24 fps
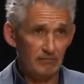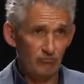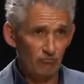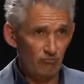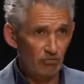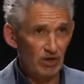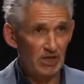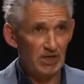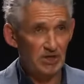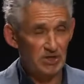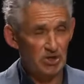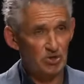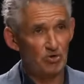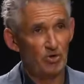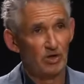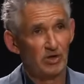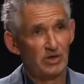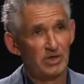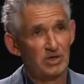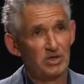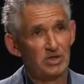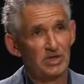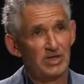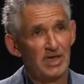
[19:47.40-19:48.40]
really
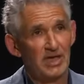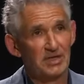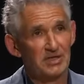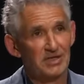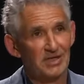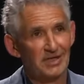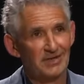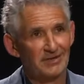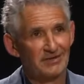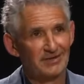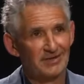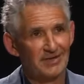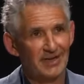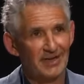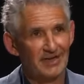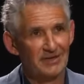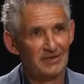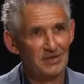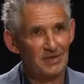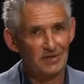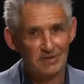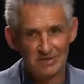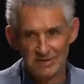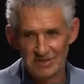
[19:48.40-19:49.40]
strongly genetic,
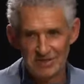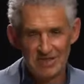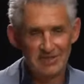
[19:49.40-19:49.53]
and you can